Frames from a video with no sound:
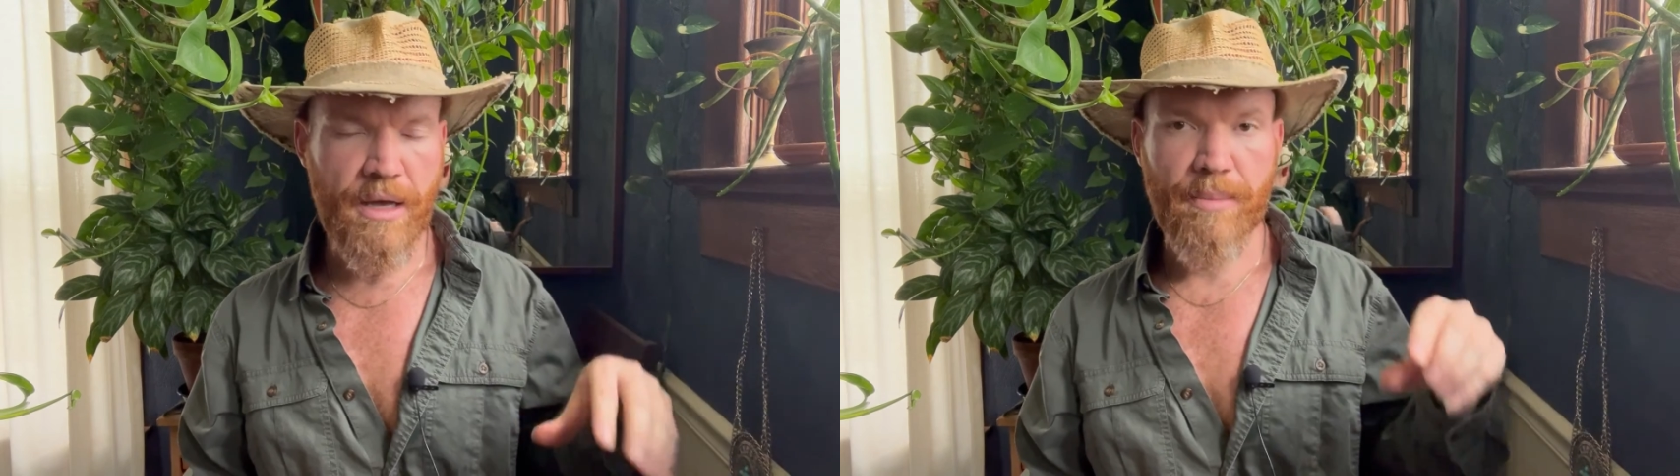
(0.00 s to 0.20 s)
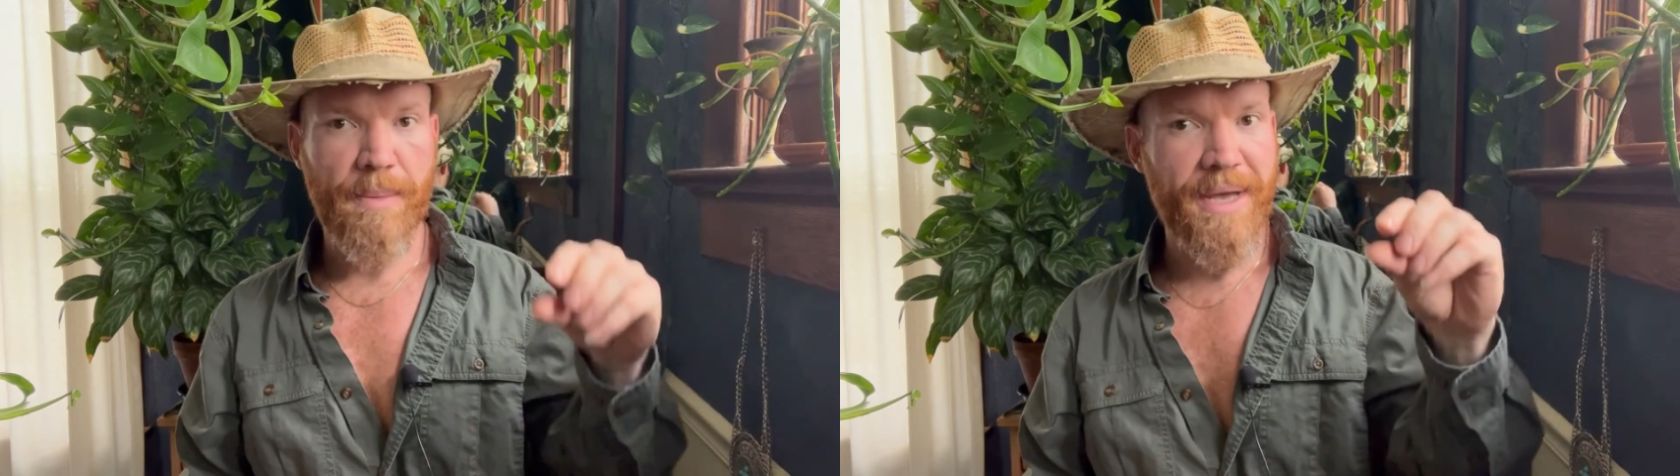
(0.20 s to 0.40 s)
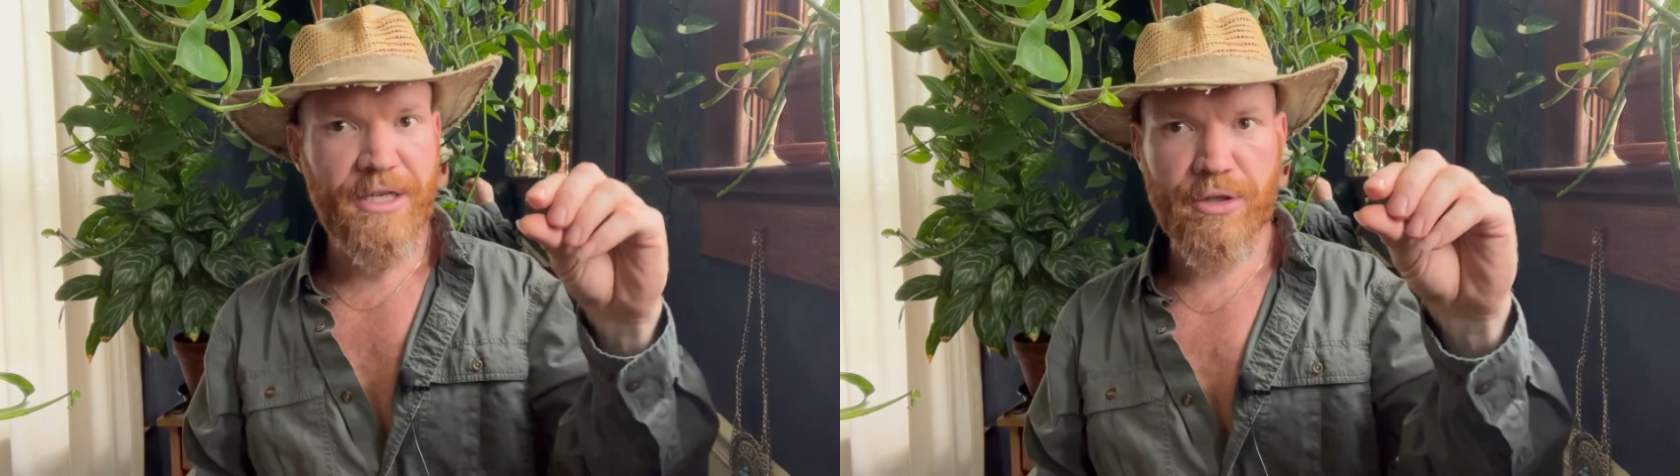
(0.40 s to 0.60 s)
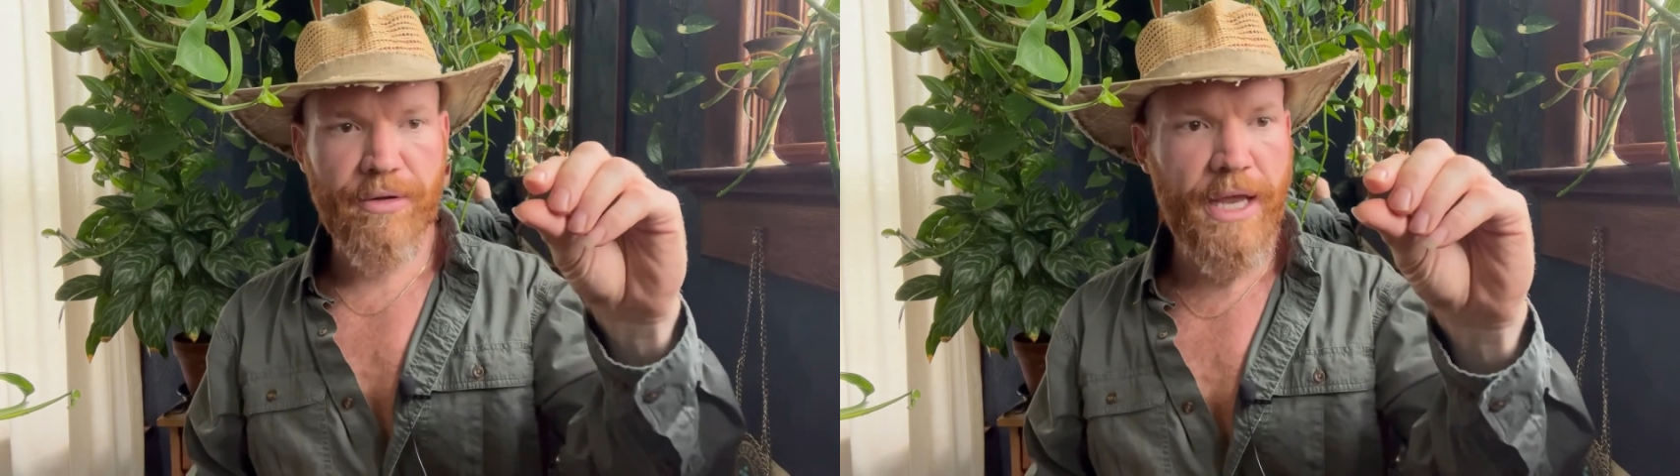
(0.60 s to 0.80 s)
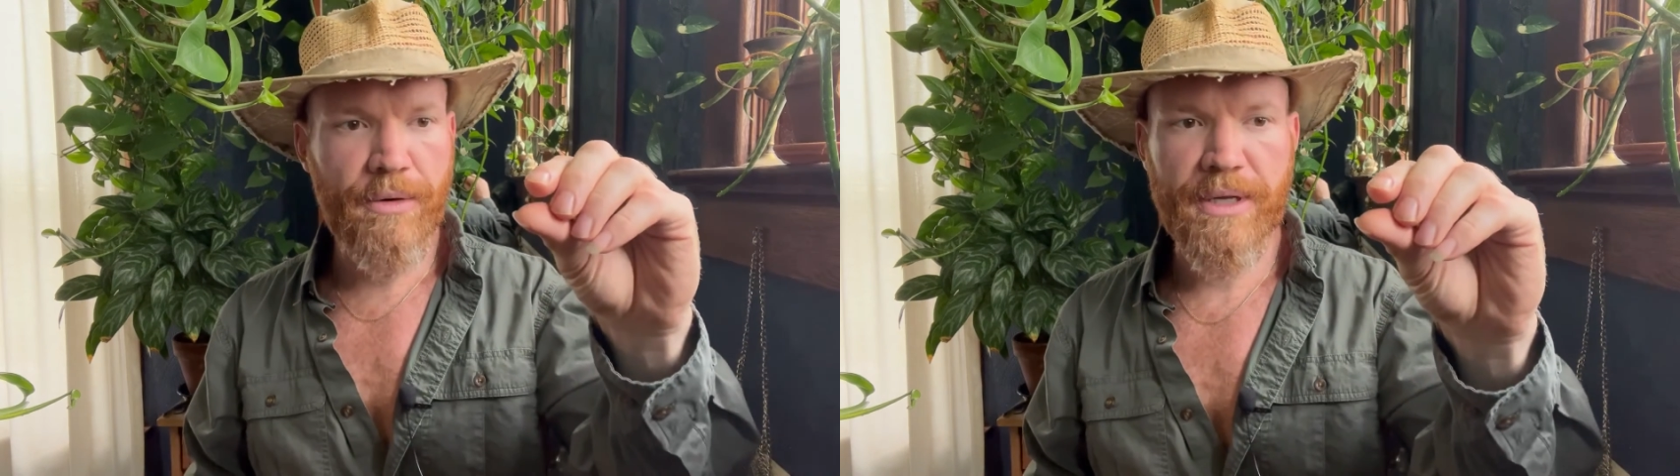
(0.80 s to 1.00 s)
but make sure
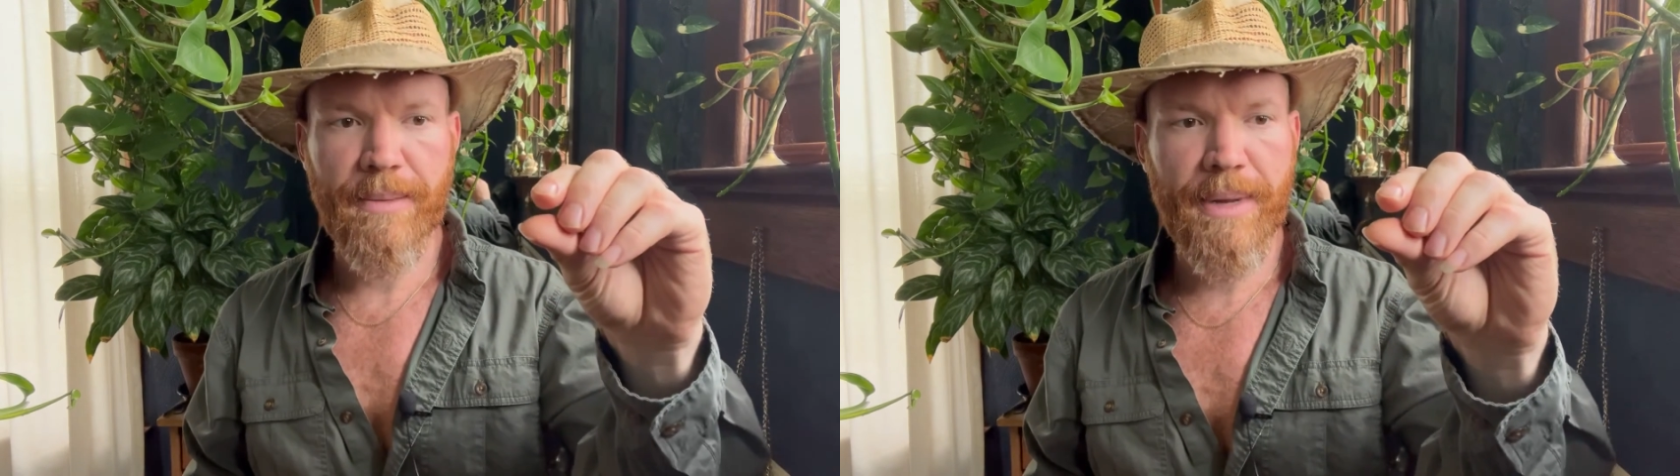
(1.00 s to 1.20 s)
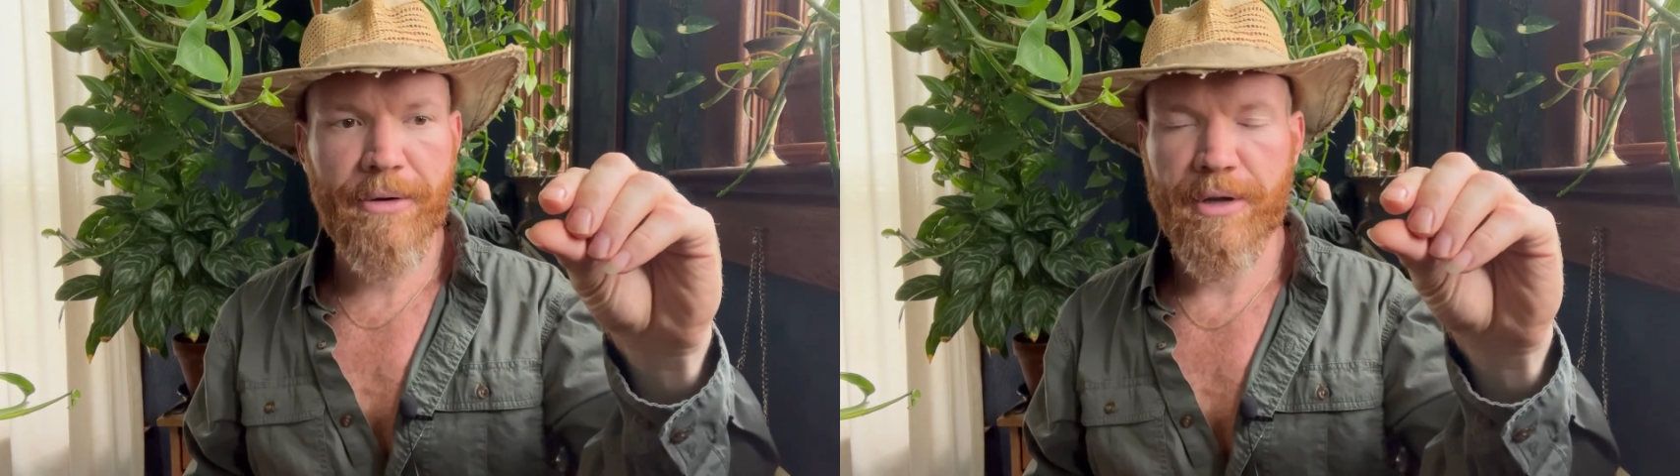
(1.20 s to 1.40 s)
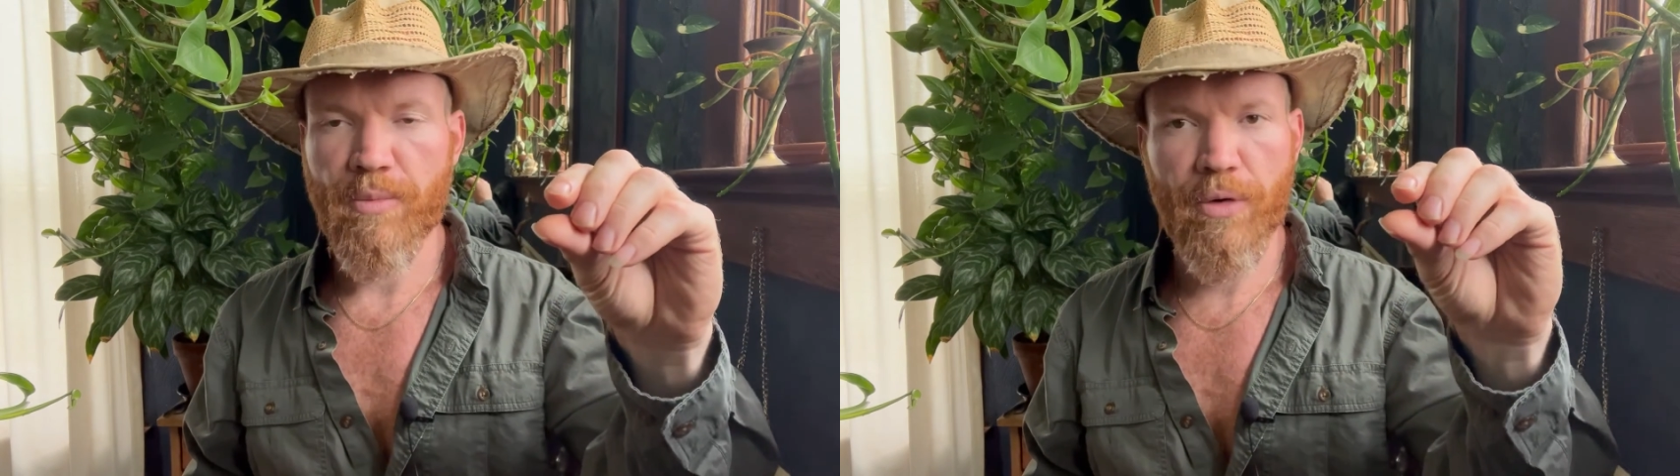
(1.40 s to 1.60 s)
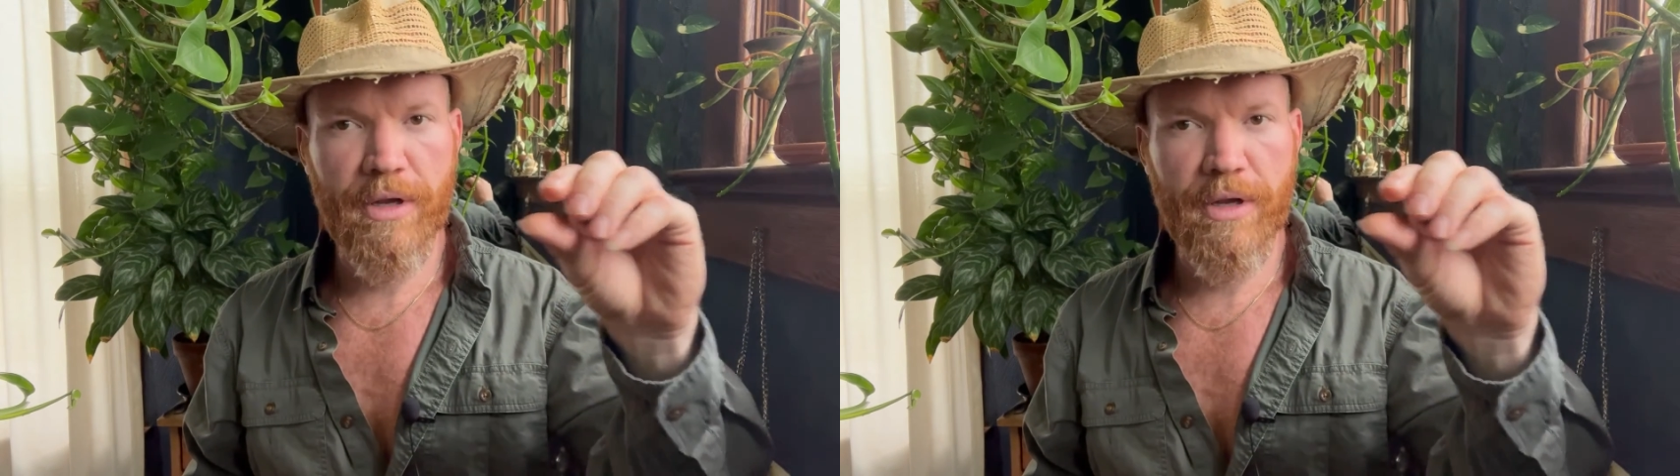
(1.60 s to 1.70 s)
they don't get buried more